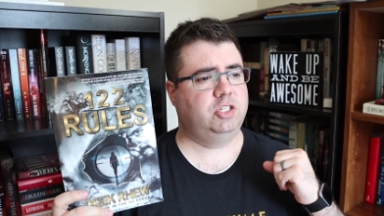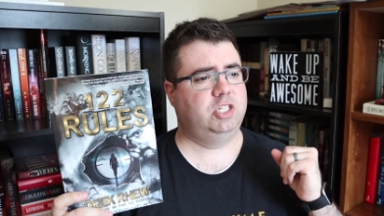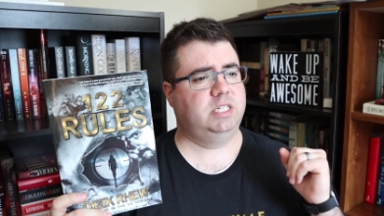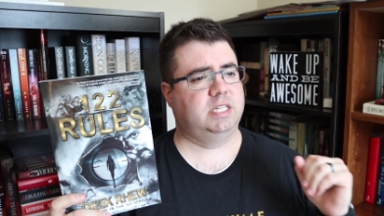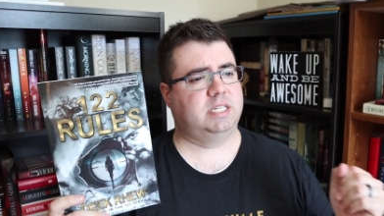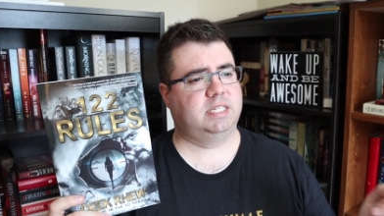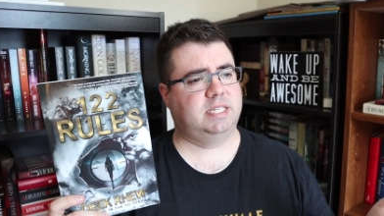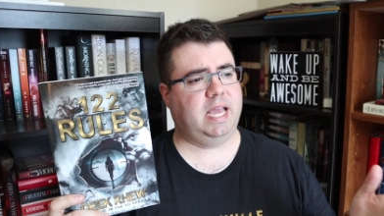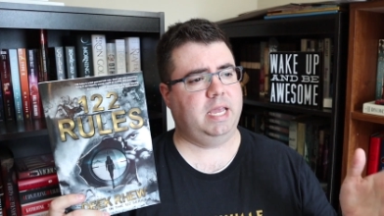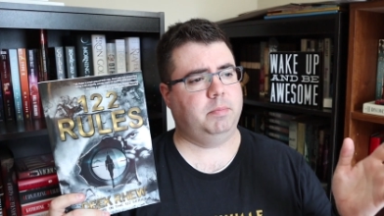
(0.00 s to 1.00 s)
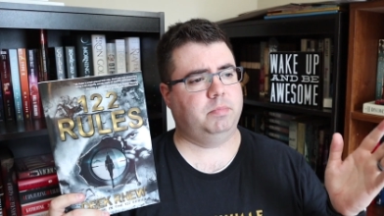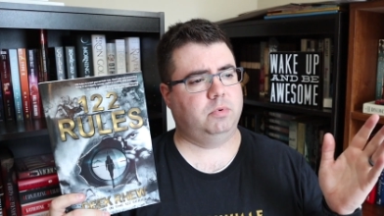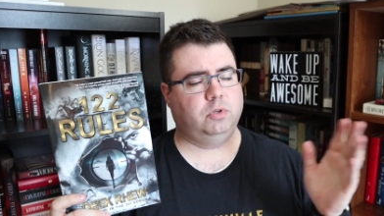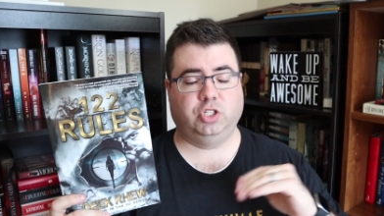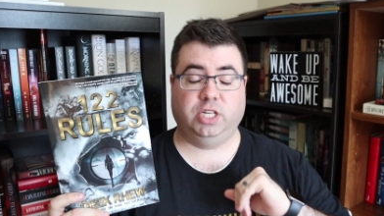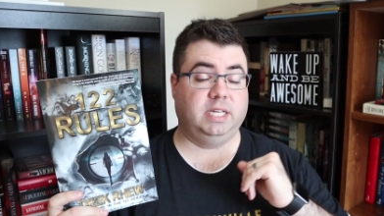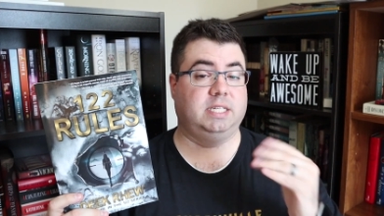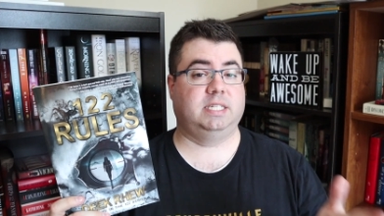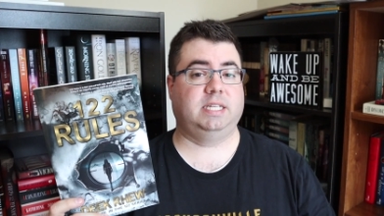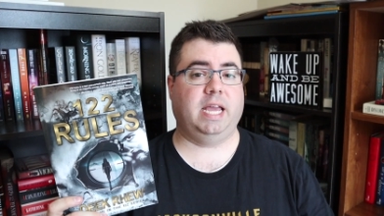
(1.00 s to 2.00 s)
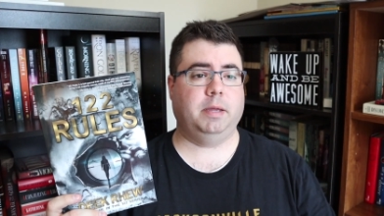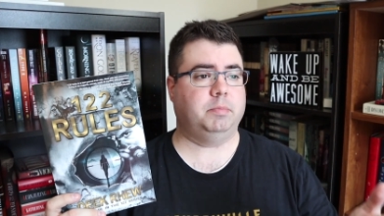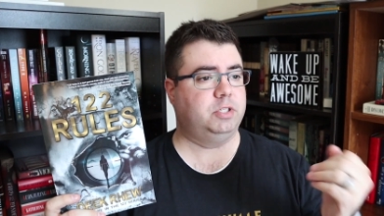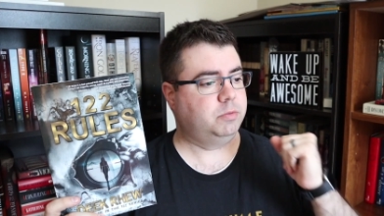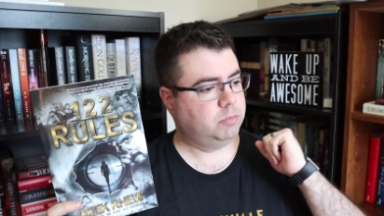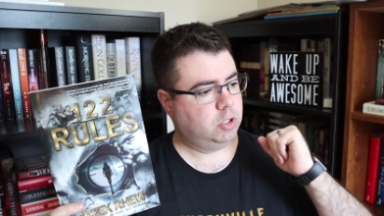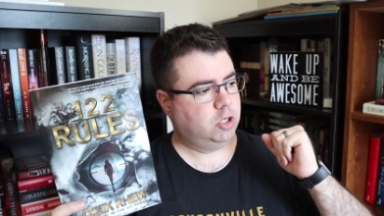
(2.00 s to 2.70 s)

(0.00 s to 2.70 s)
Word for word: She's escaped. She escapes,